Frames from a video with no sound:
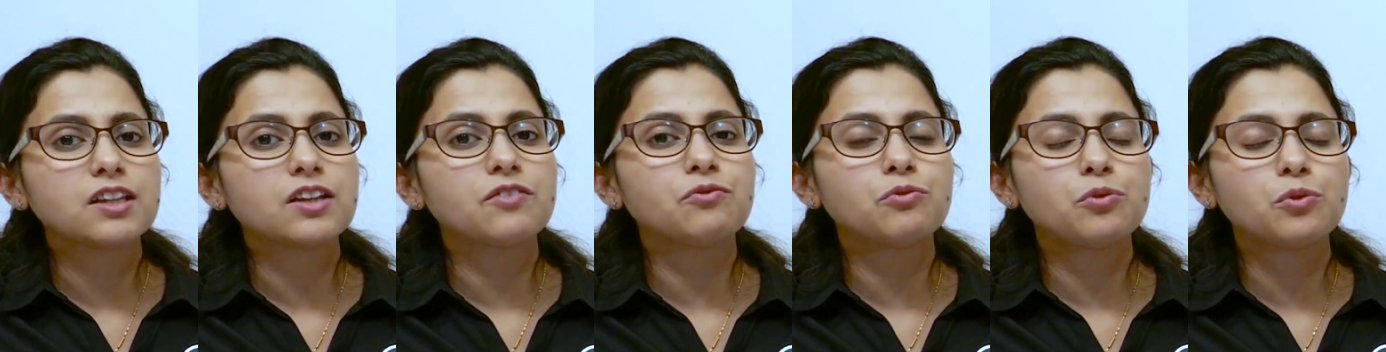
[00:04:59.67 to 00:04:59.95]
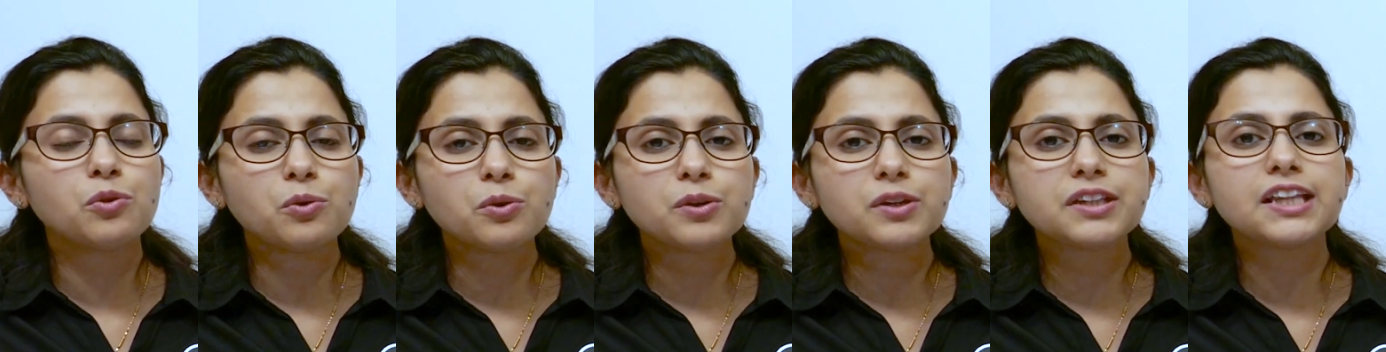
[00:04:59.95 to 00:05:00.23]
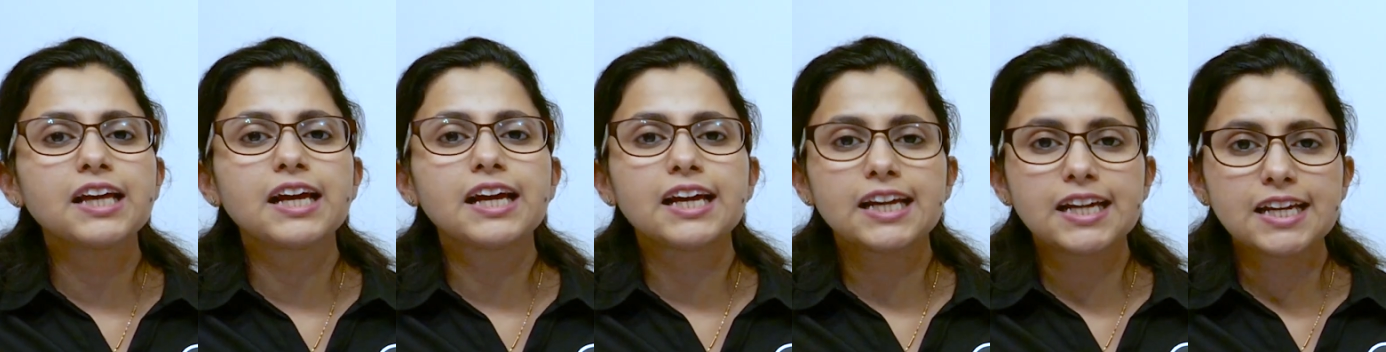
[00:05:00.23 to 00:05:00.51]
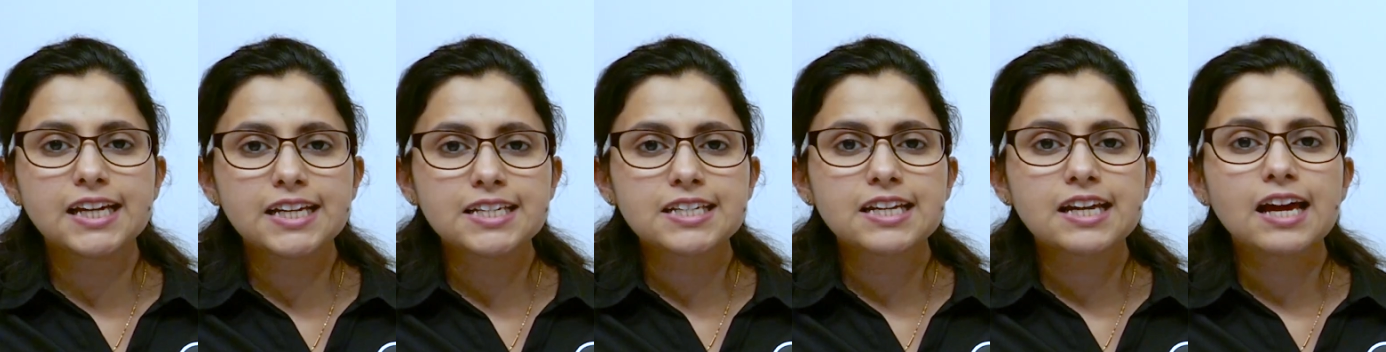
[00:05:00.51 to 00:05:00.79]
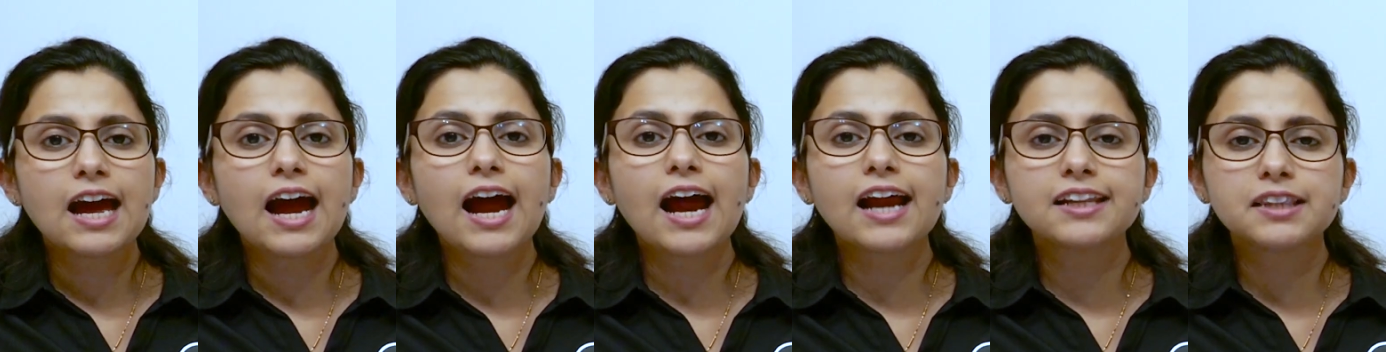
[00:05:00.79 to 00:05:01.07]
the food they eat,
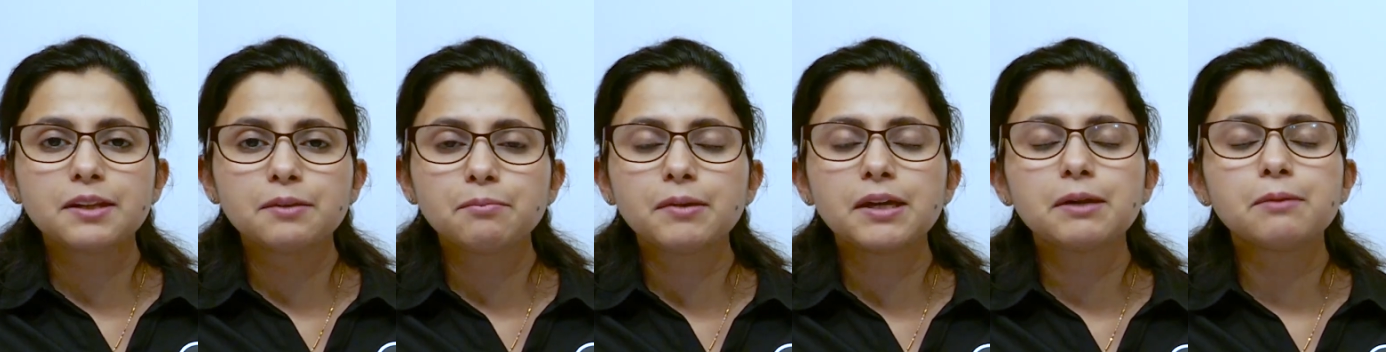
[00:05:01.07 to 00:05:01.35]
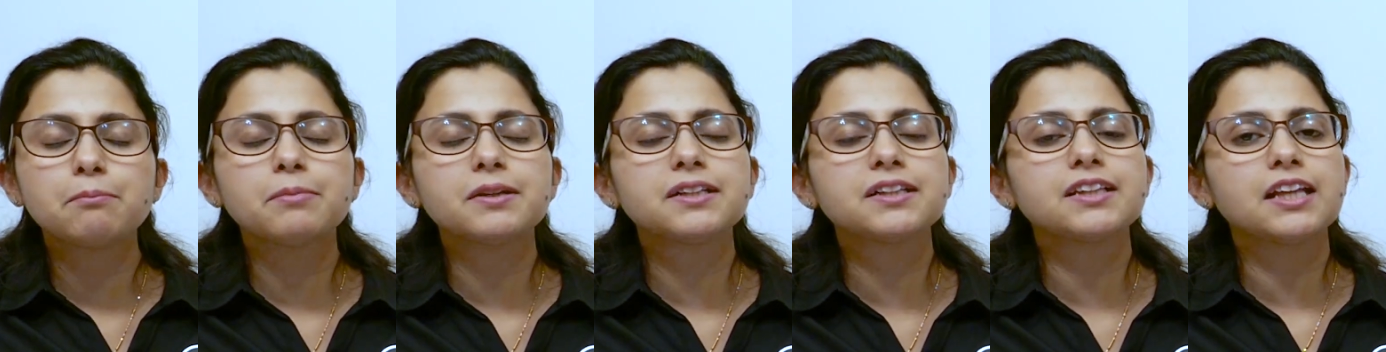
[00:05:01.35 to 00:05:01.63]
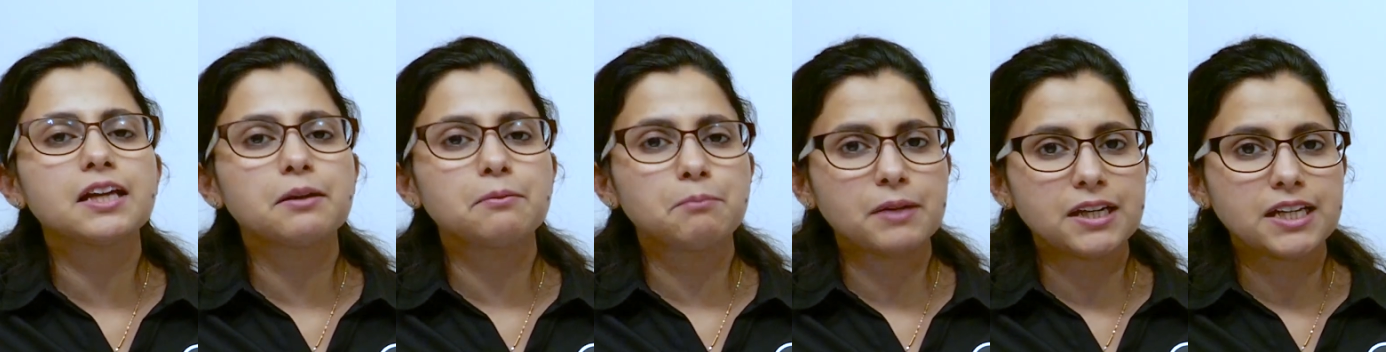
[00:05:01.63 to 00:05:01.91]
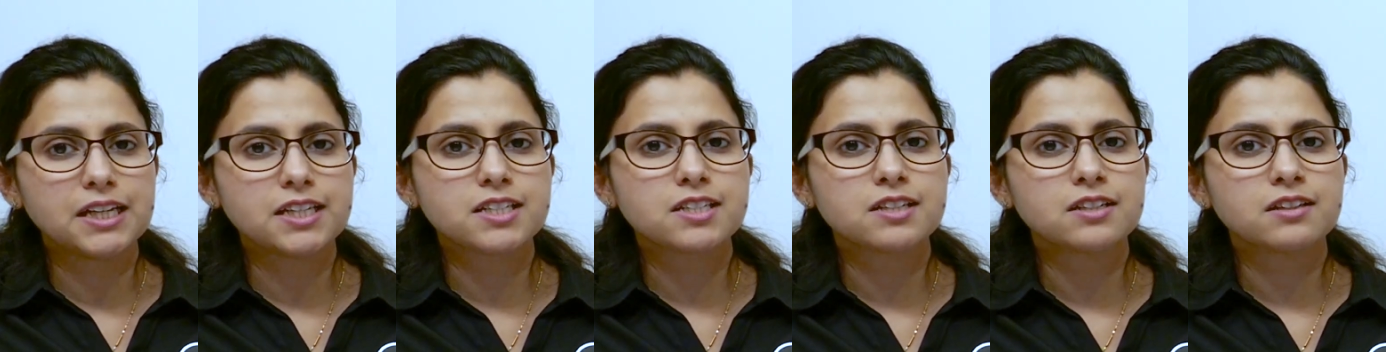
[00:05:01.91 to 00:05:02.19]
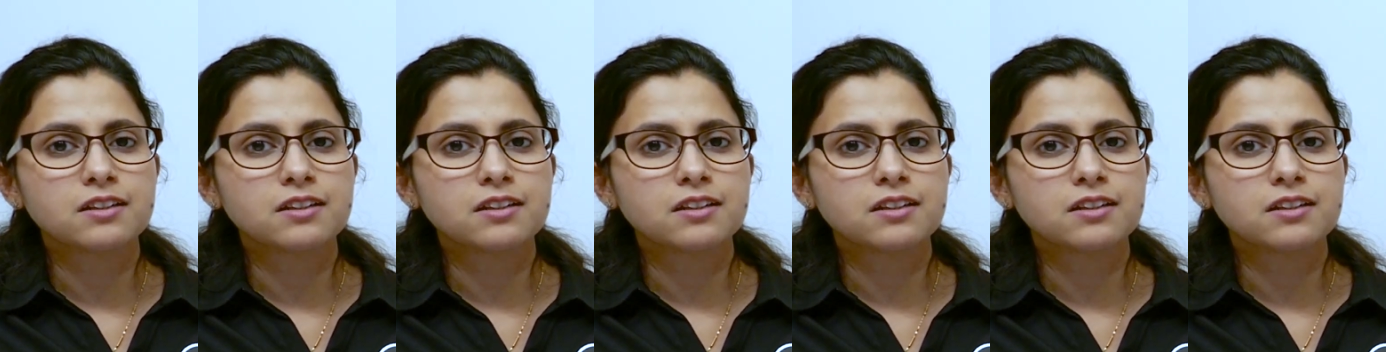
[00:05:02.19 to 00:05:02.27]
and the people they meet.